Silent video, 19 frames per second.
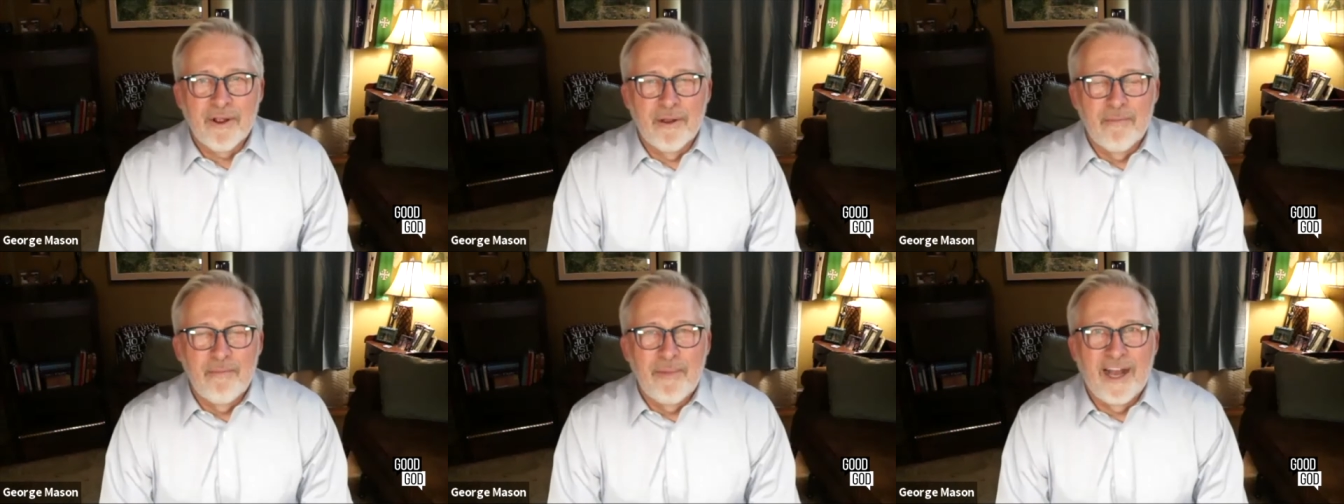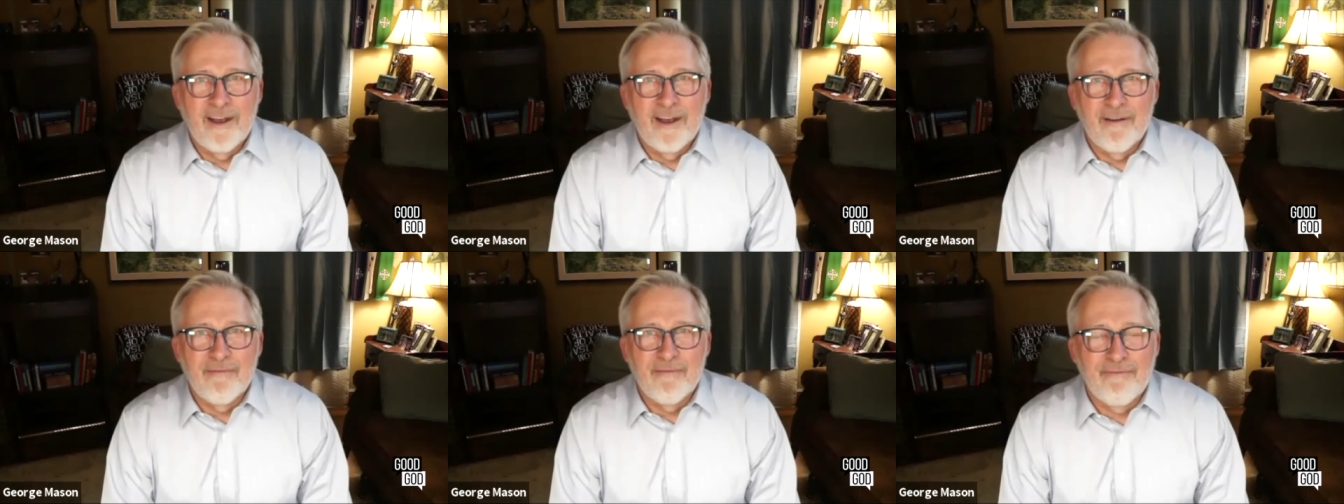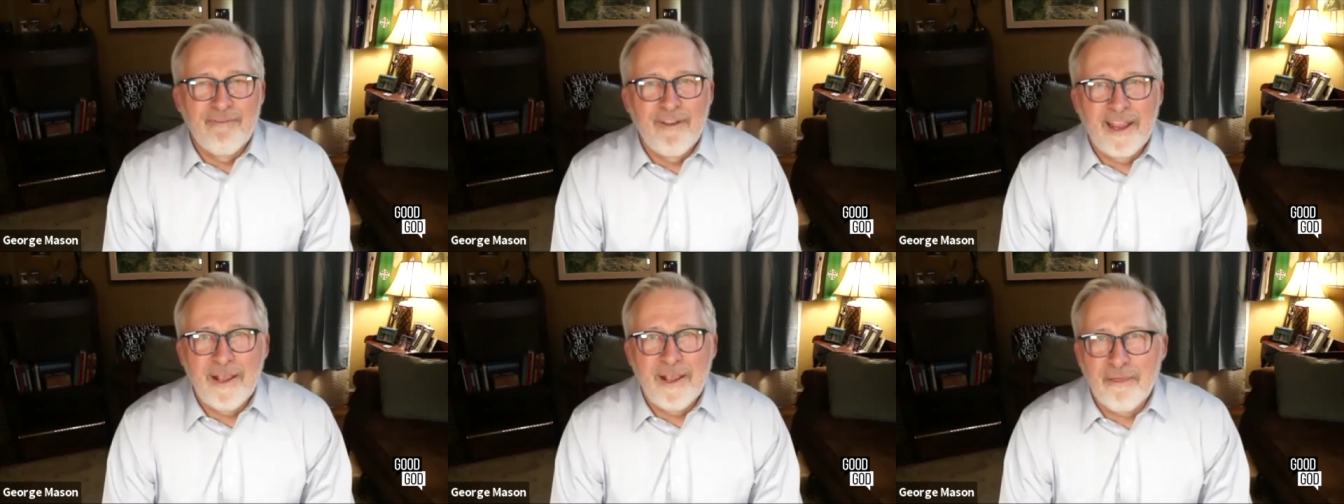About
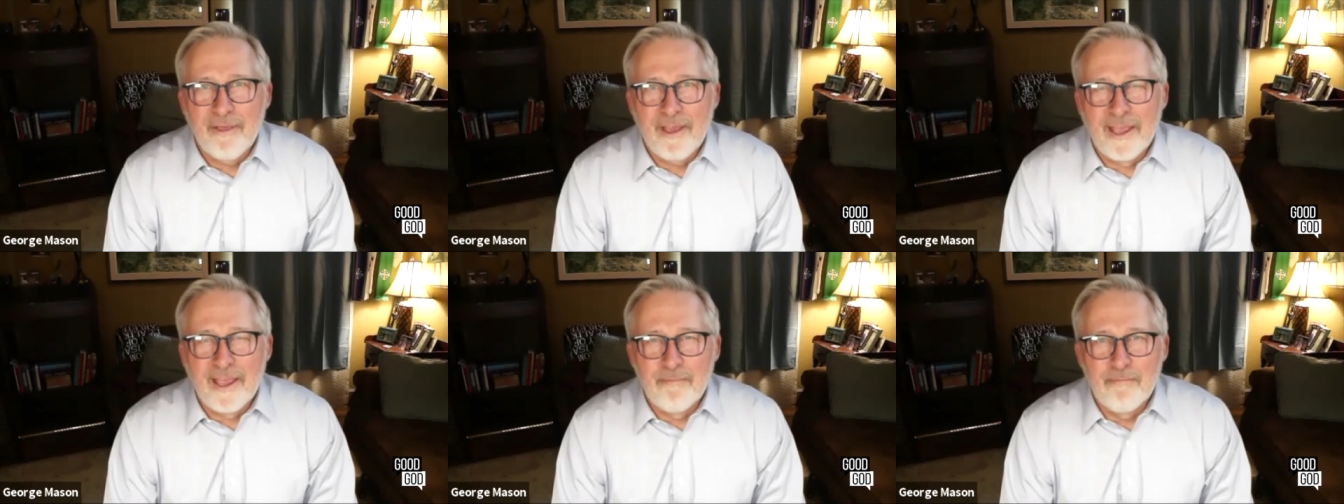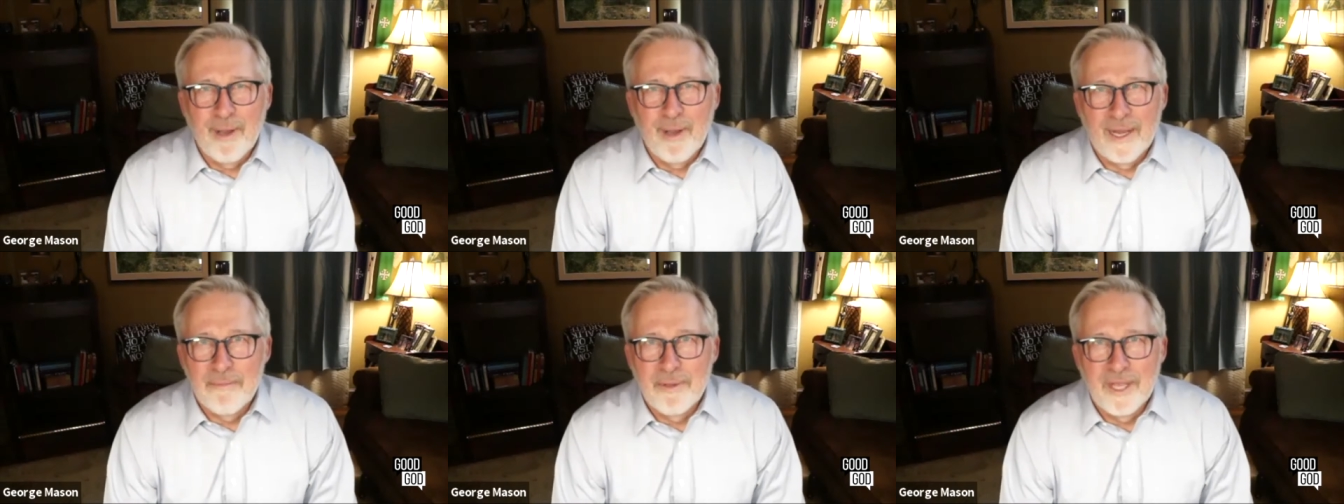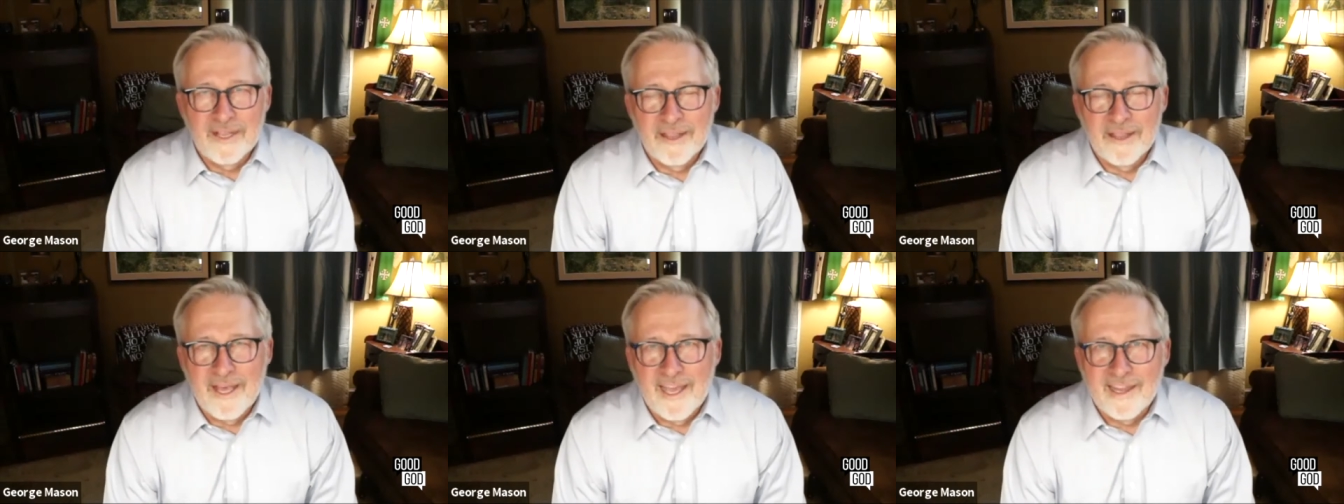Faith and
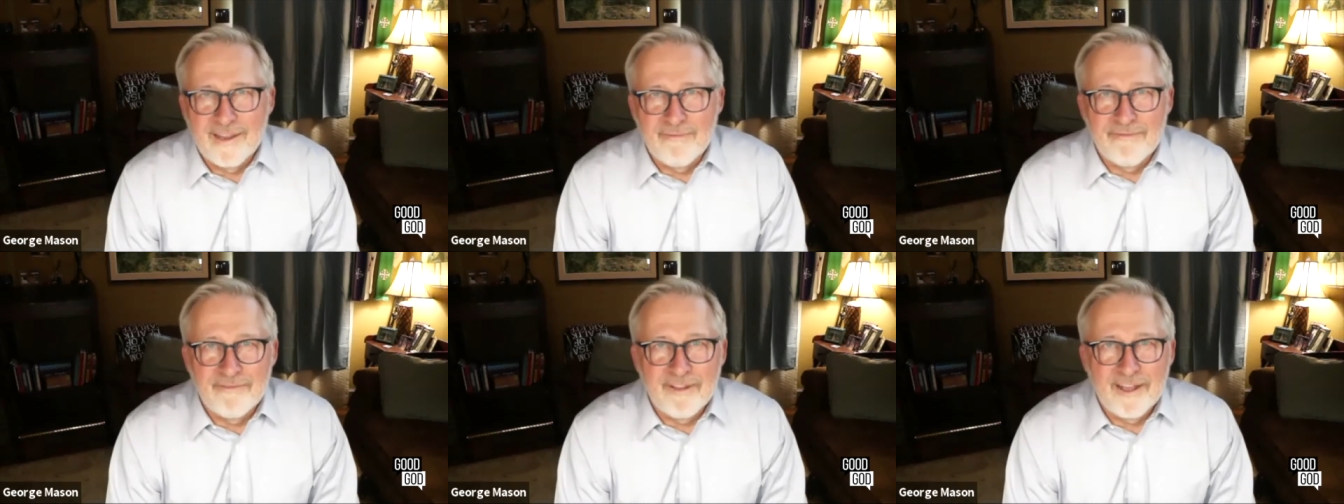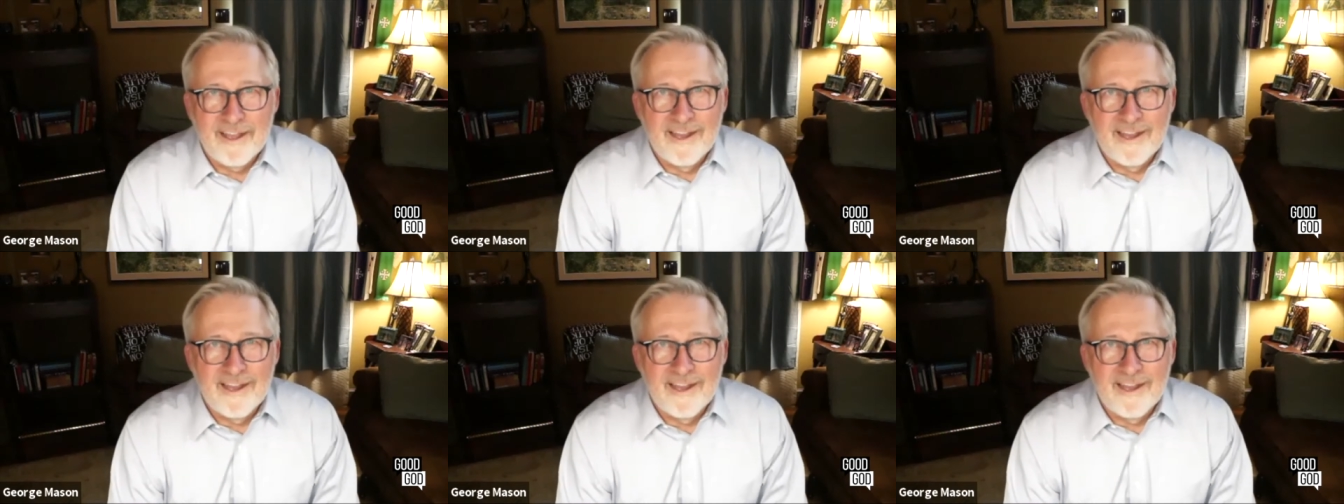Public Life.